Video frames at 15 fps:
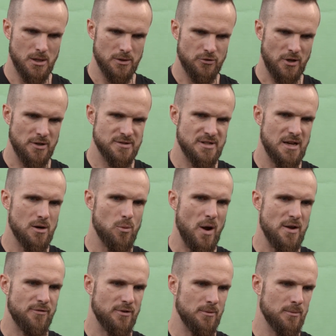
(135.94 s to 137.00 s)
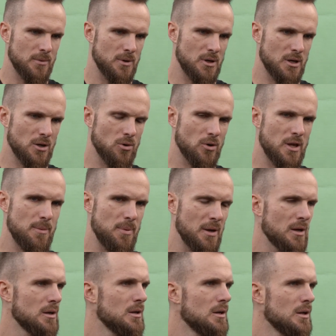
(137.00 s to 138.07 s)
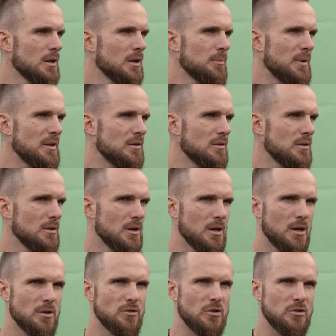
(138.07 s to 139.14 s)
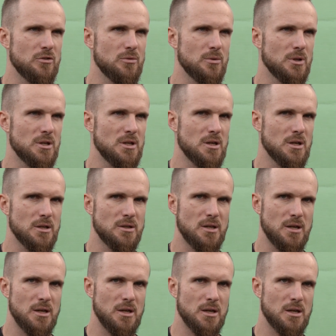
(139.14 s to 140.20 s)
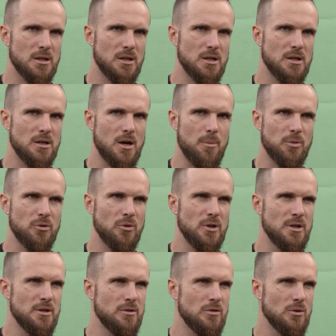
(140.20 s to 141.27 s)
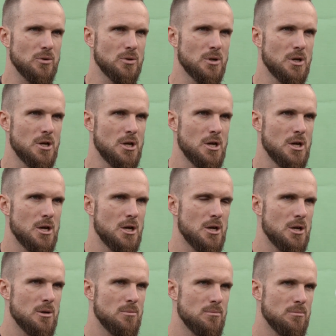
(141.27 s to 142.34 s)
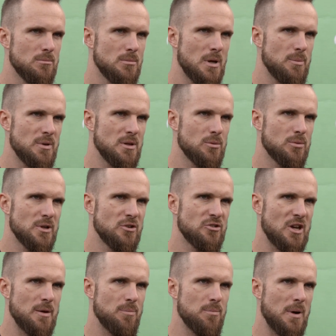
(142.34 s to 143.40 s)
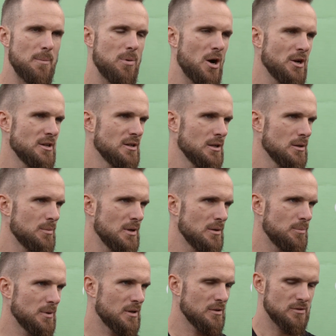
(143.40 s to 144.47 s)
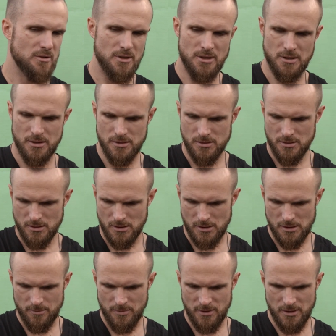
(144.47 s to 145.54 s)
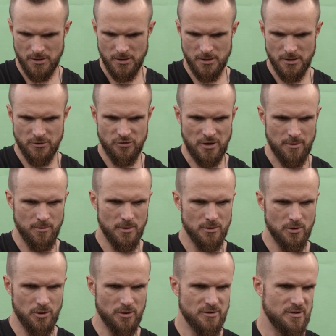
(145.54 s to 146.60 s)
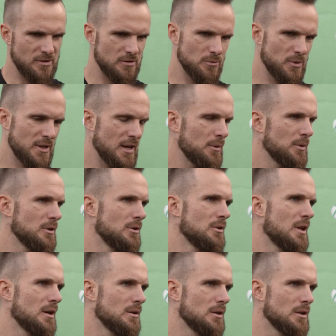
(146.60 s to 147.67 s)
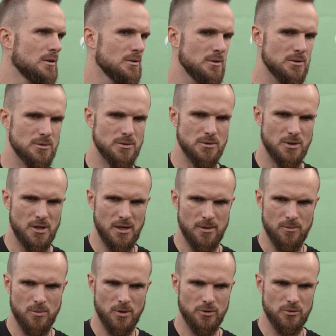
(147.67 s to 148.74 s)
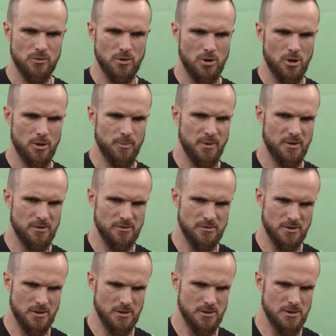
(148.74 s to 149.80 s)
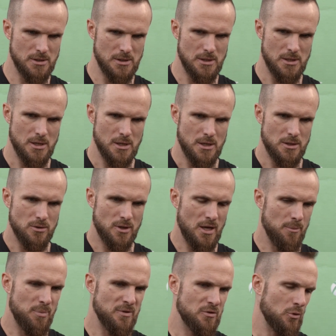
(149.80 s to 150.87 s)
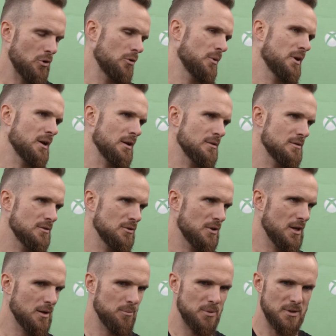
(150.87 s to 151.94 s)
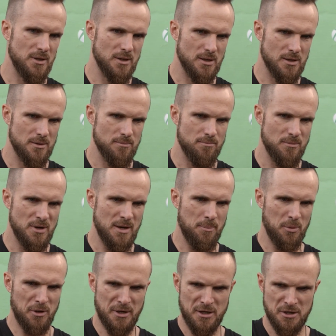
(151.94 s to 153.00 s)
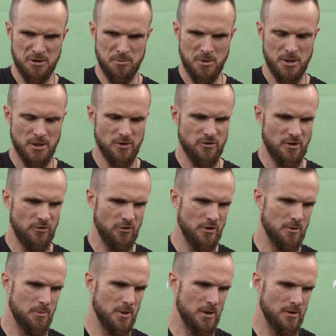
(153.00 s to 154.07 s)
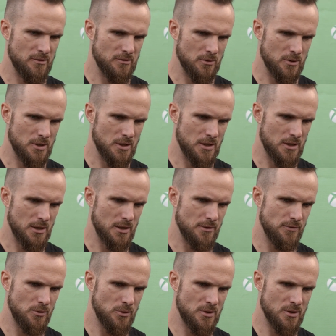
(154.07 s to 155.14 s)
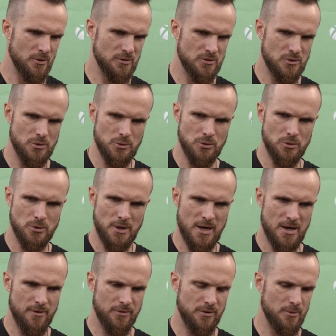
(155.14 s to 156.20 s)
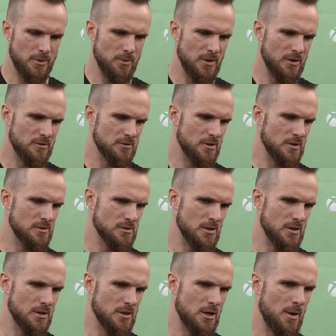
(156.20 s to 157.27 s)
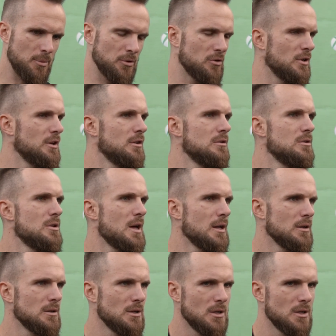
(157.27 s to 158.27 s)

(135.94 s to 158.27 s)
try to stay away from goalkeeping a little bit and just really take the opportunity to maybe reshape my body a little bit, because in the gym during the season, we can't really do that. You know, you can't work too hard, because you can't be sore on weekends. You can't be manipulating your body, changing your body. So I viewed those 2.5-3 weeks as an opportunity to do that.